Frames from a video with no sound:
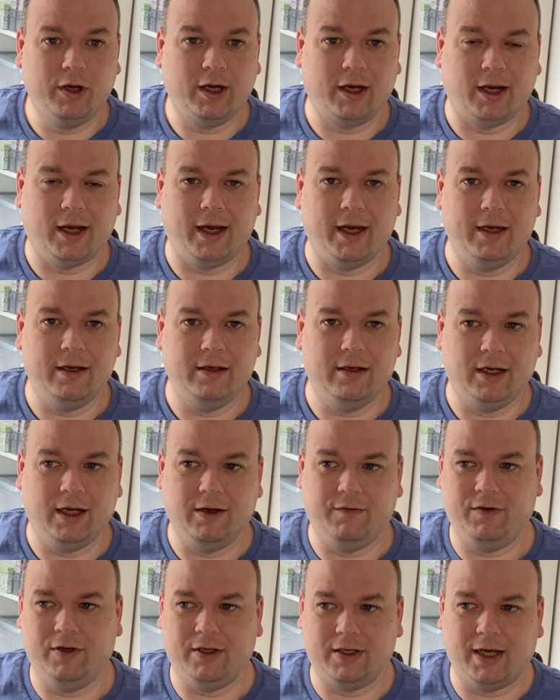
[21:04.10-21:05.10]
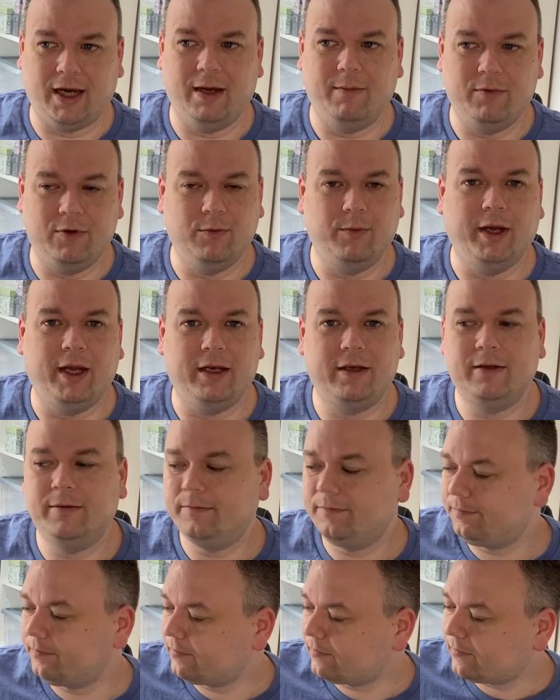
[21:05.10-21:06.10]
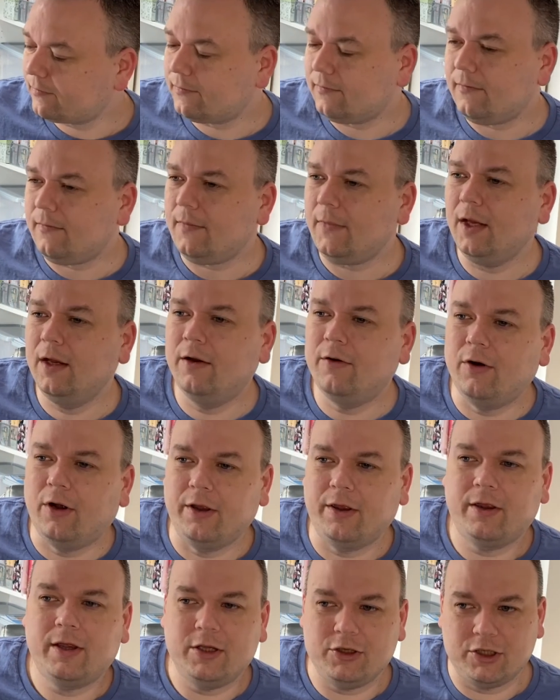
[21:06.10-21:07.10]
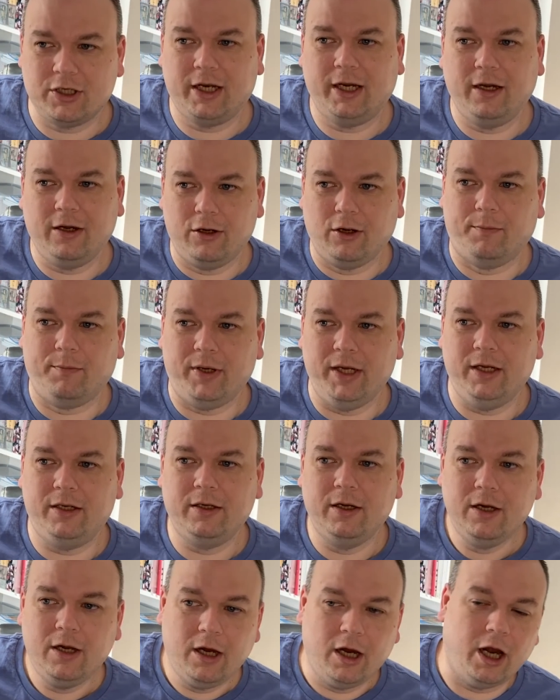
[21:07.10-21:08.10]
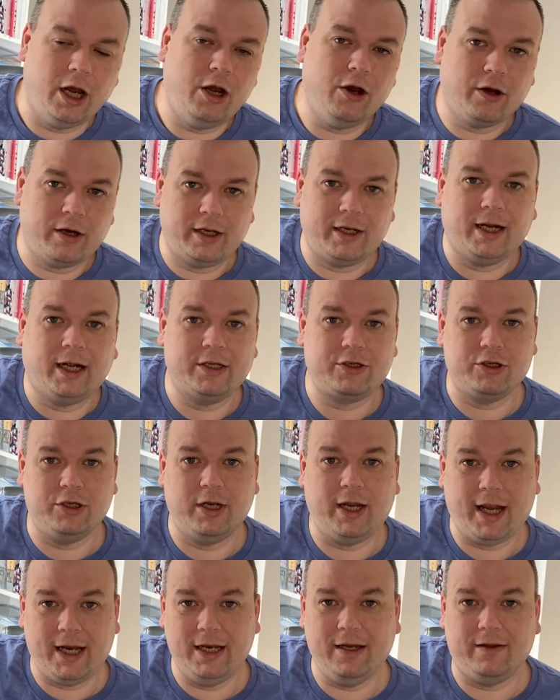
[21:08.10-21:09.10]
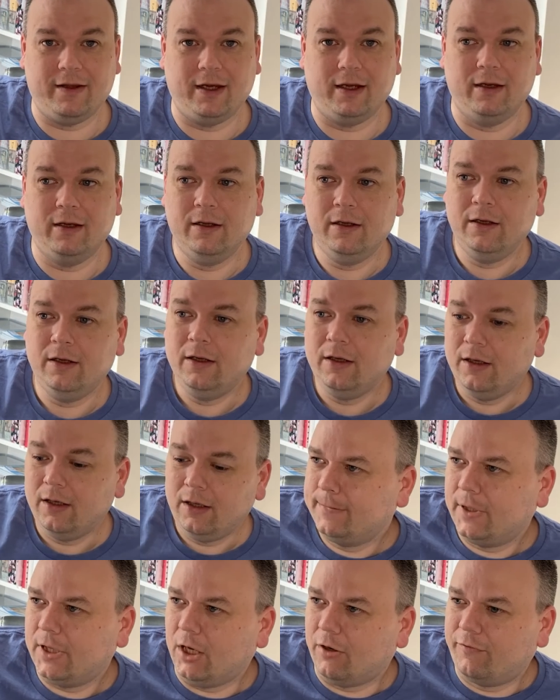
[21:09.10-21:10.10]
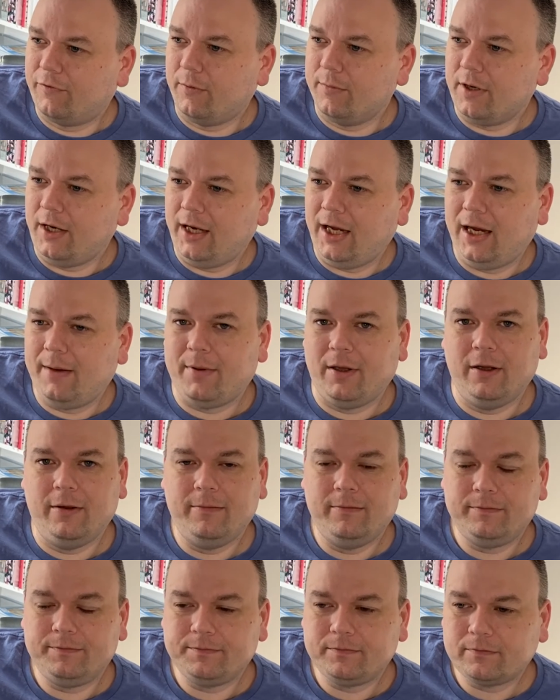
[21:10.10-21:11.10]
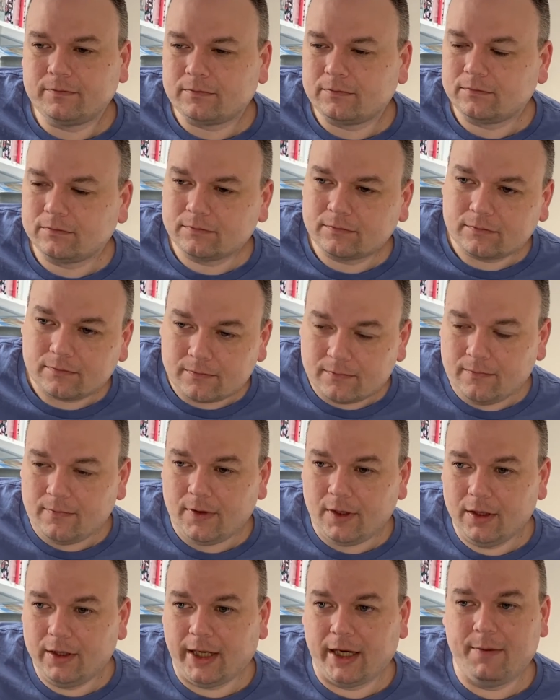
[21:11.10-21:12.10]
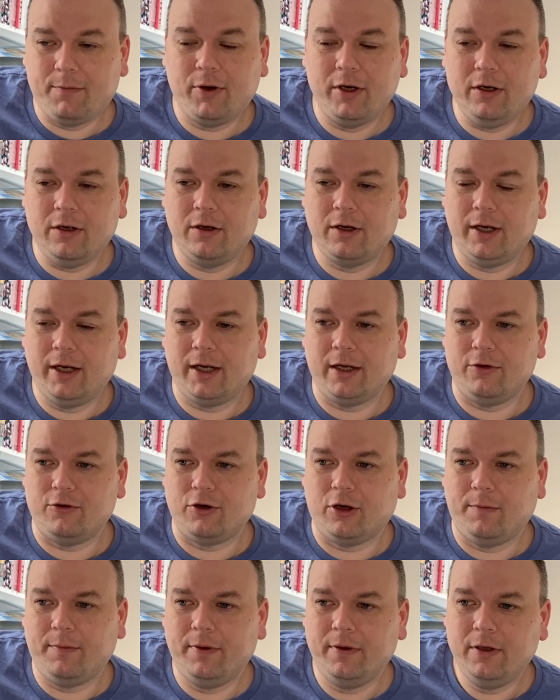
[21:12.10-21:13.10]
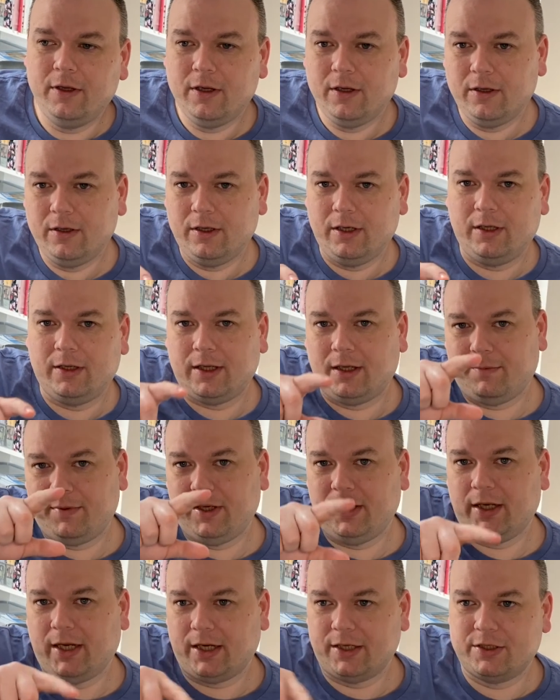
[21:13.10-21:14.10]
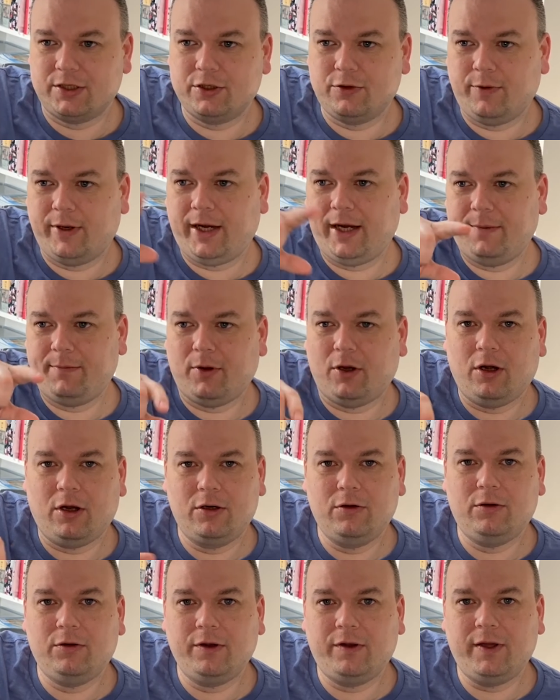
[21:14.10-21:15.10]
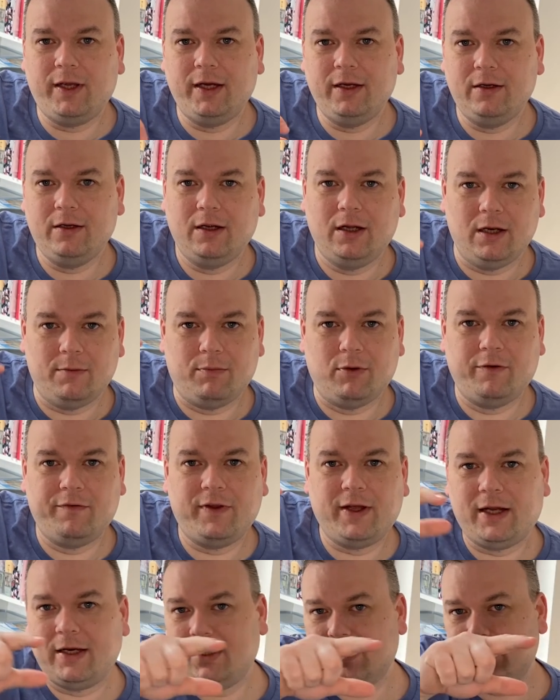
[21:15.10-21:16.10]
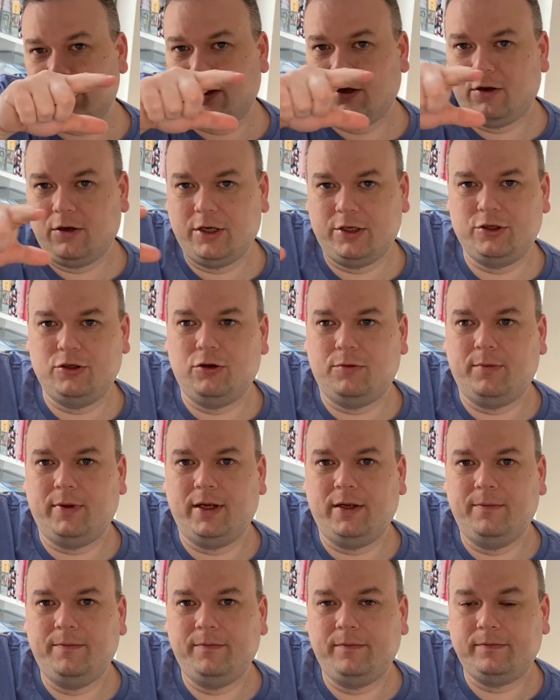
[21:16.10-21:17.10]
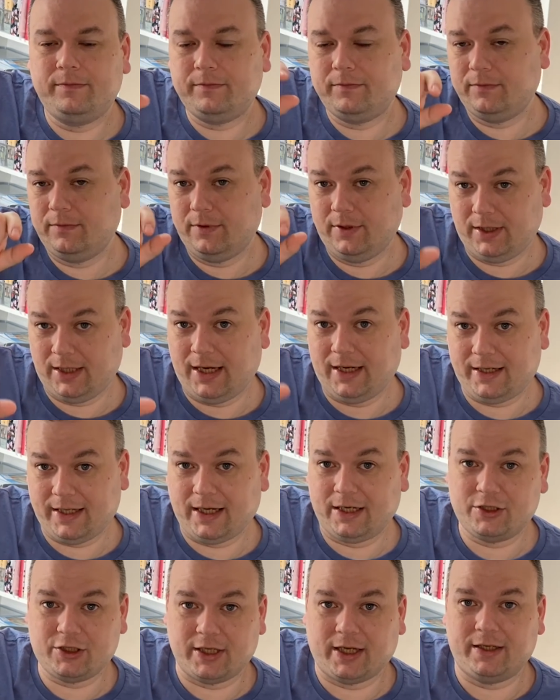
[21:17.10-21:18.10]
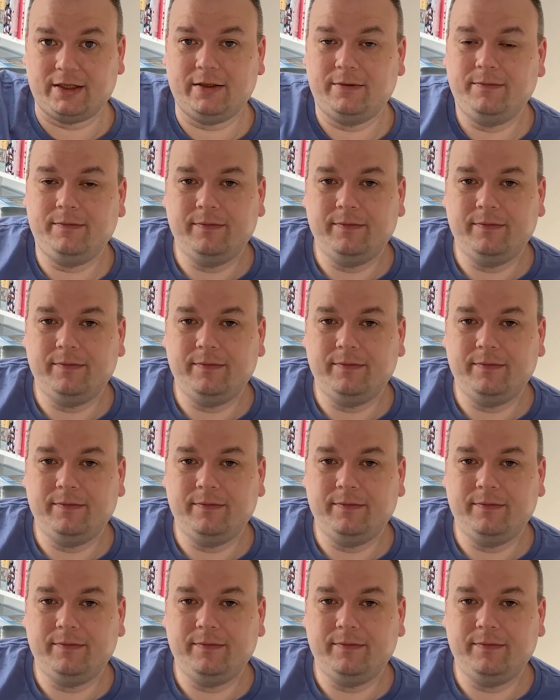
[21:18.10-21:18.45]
inclined to give you time to wait, rather than just clicking complete and not attaching anything. Now, from the label that you print on click and drop, there'll be like a square barcode thing, and above that is a longish number. Attach that